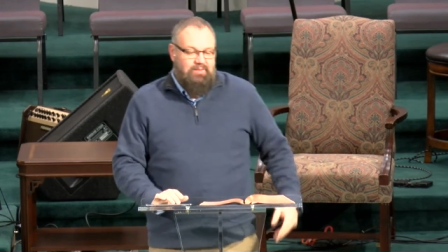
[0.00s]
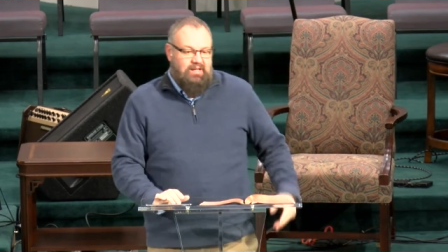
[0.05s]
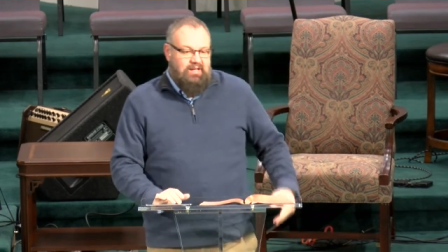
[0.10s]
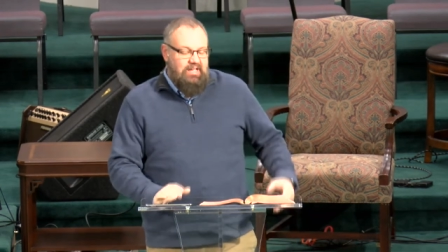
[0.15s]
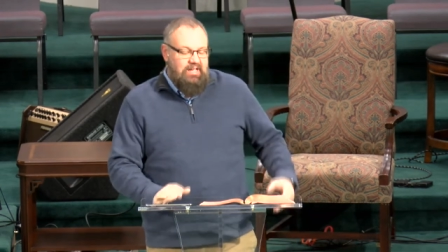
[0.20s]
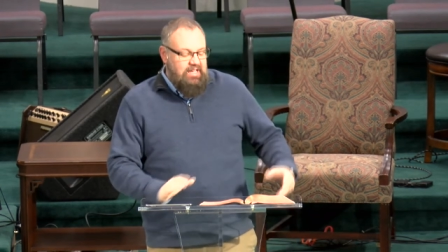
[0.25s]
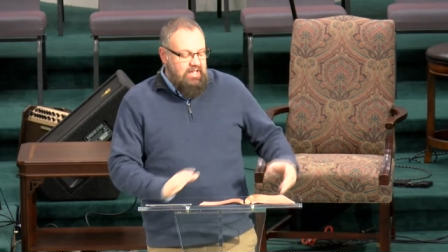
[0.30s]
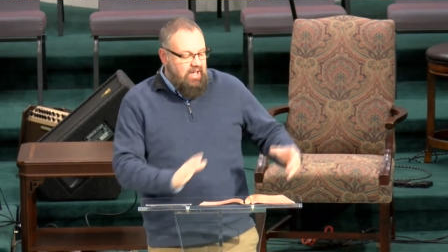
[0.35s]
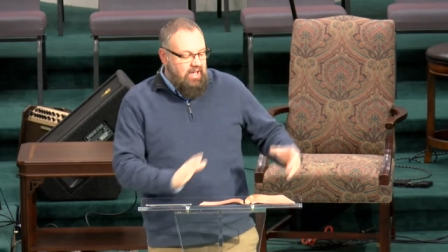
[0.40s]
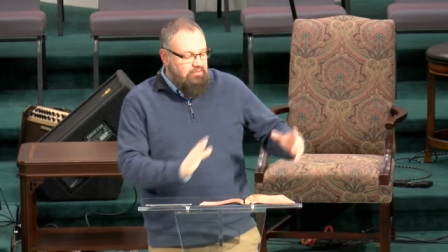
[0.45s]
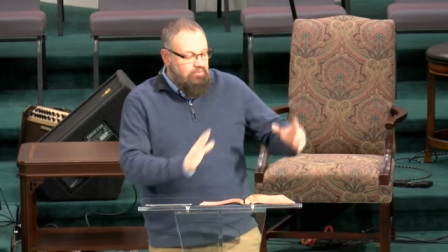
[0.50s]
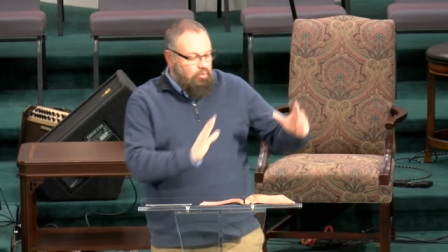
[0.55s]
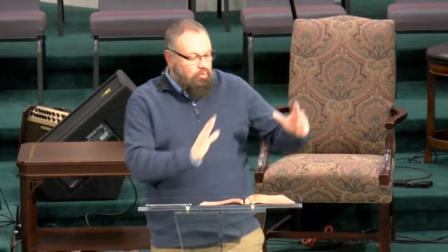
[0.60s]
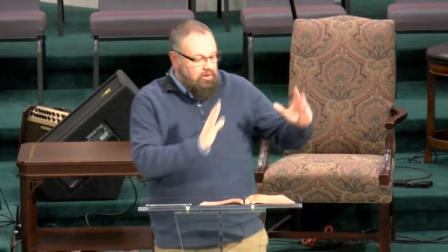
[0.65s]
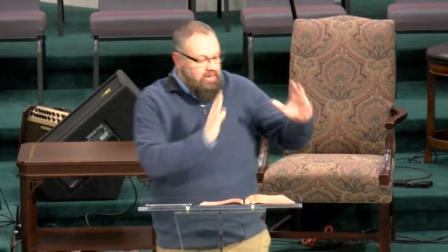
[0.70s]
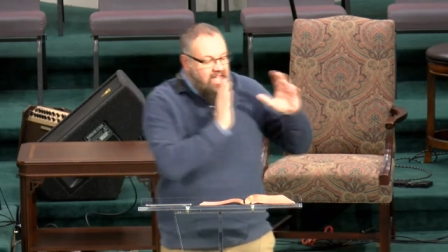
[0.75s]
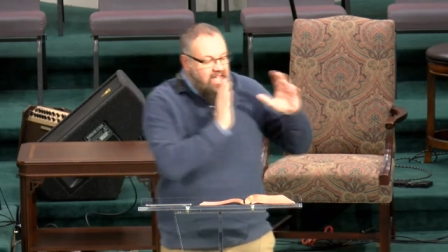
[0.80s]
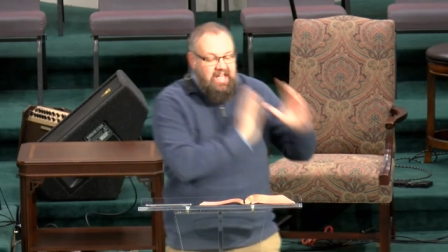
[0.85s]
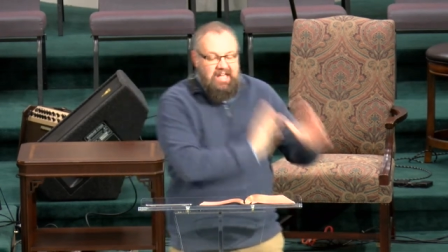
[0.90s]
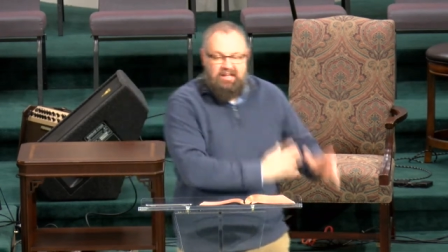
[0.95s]
he has
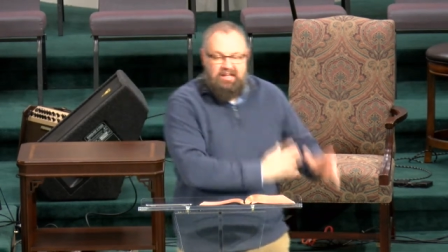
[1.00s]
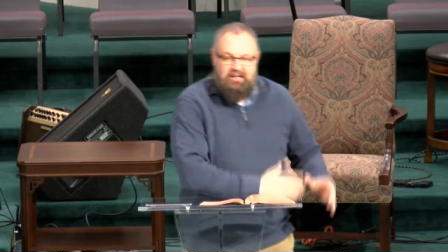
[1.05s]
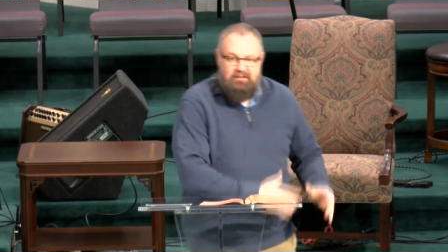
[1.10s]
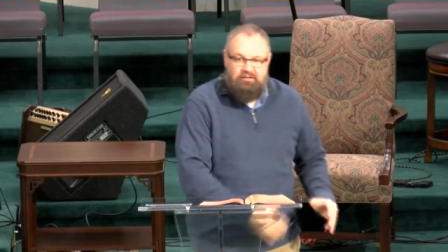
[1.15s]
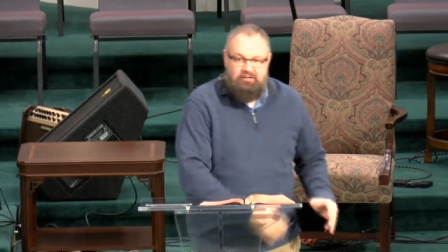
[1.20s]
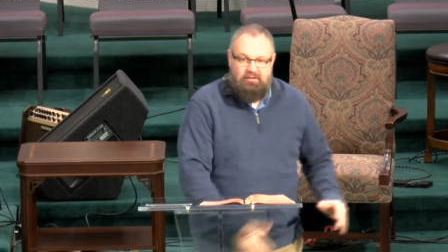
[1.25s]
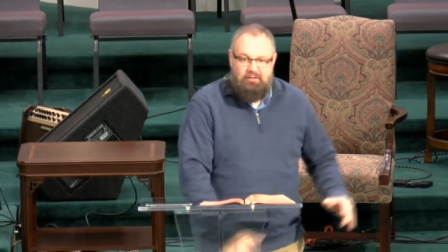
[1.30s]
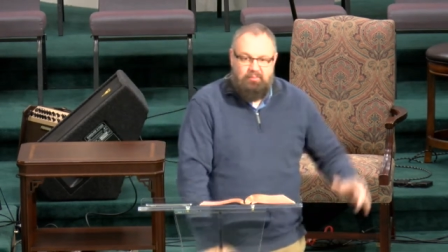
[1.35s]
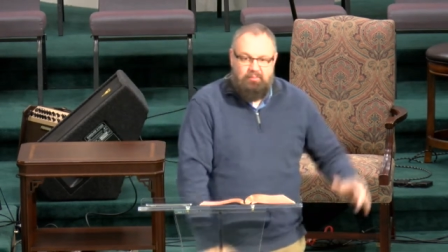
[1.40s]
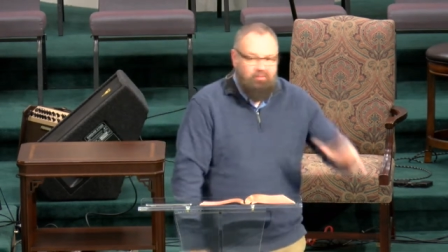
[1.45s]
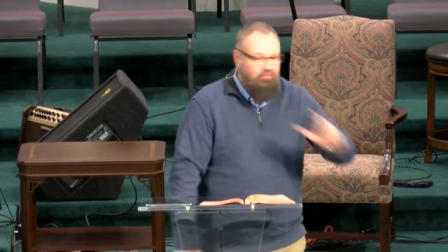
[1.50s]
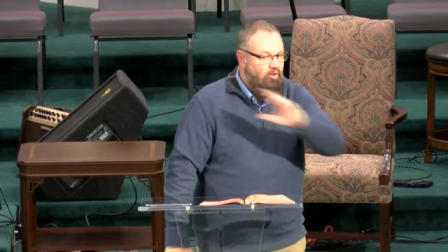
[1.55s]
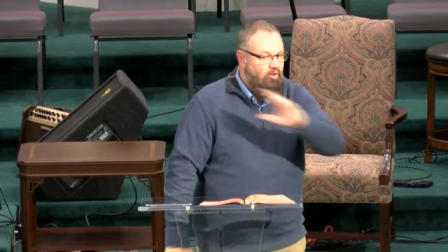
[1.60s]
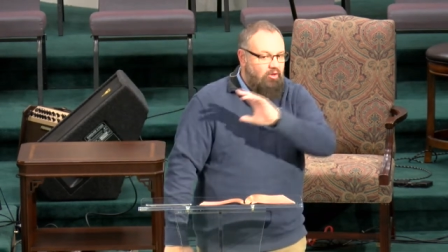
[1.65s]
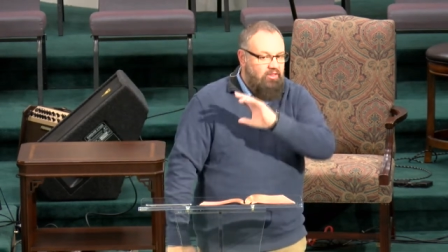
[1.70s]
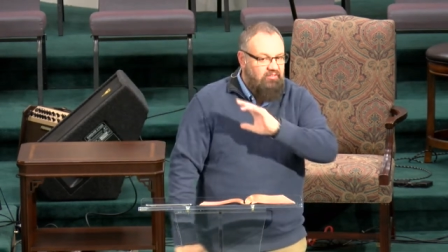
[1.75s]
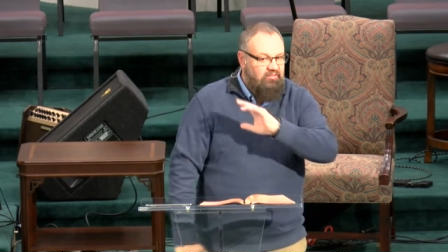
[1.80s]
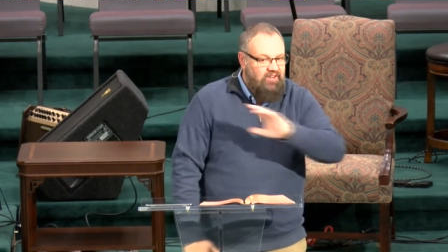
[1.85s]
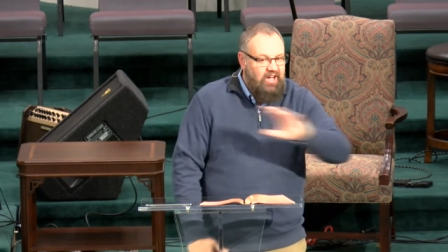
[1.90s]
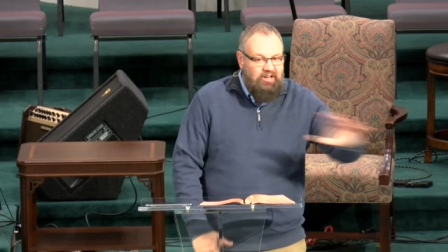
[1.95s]
ordained before
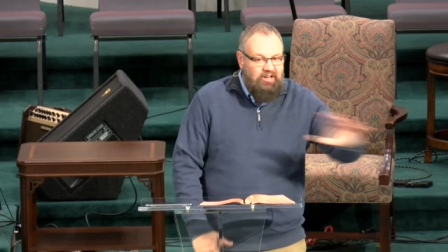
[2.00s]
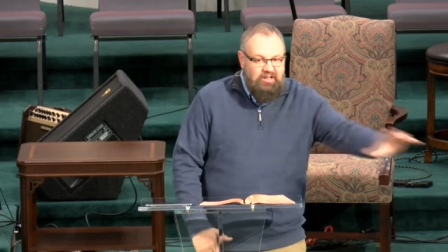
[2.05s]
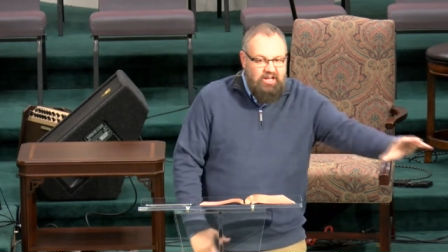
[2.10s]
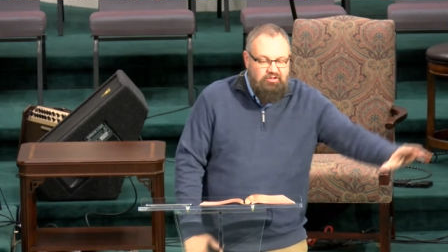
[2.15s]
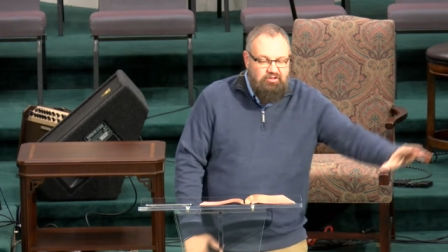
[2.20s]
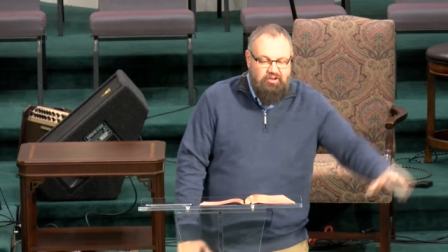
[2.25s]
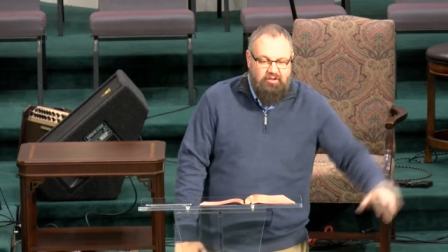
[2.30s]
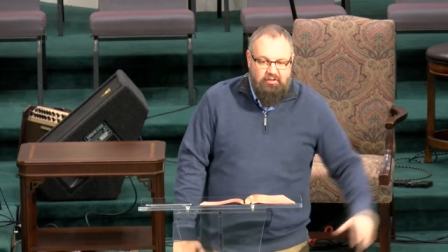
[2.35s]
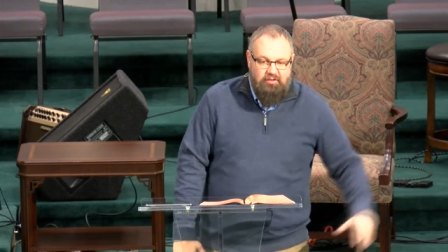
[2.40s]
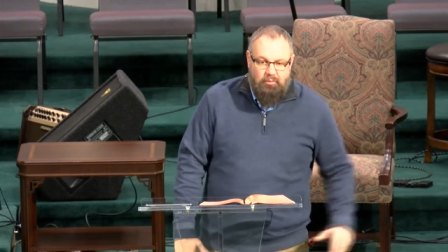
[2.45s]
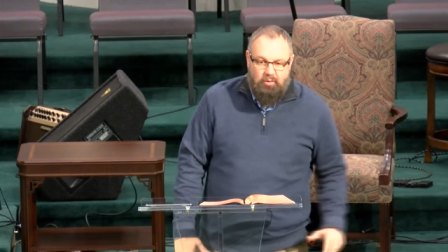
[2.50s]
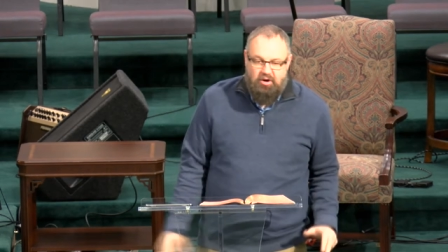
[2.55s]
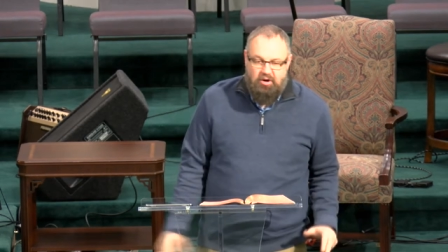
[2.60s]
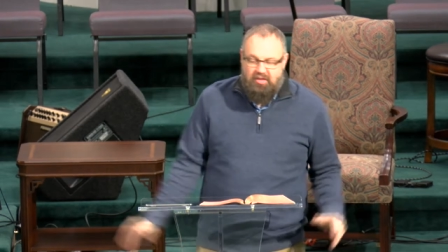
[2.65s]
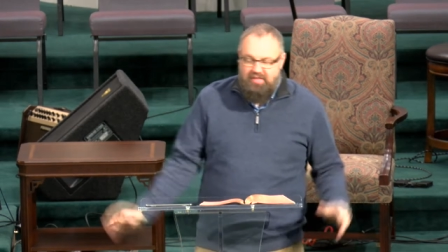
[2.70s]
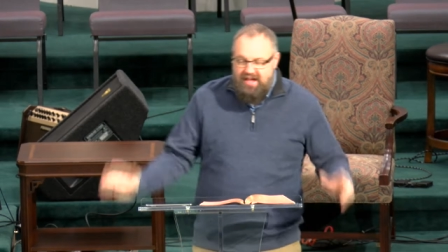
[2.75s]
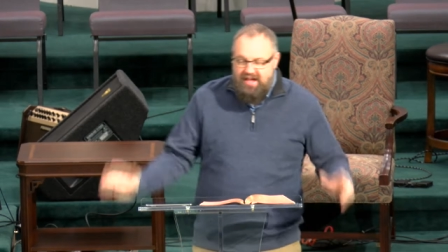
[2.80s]
the foundation of the world,